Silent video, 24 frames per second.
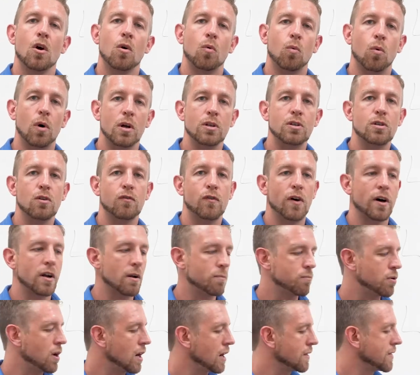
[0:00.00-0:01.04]
Once you found a
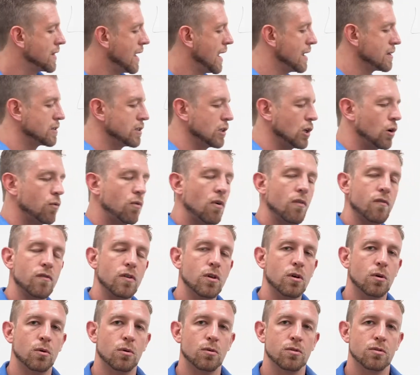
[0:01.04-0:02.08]
product that has low
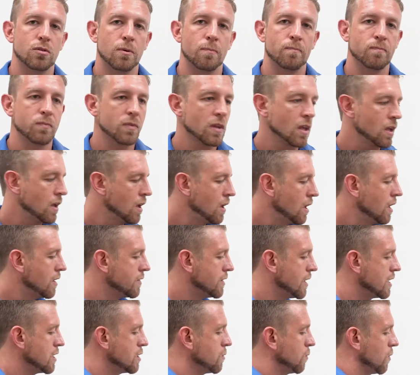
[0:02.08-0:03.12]
reviews,
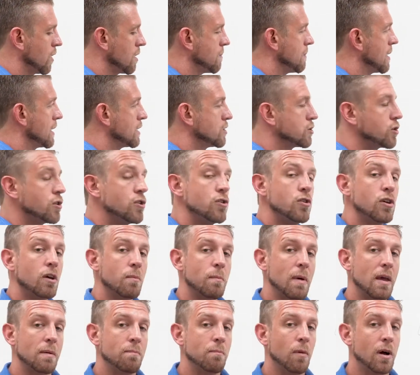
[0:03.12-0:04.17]
then you want to make sure that you can
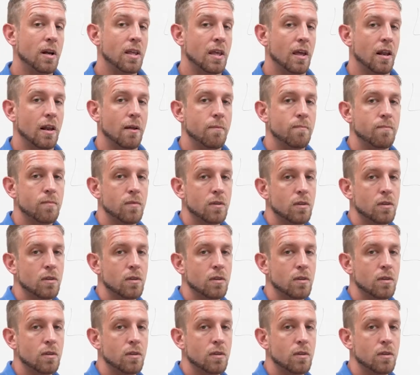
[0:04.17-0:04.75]
make money in it.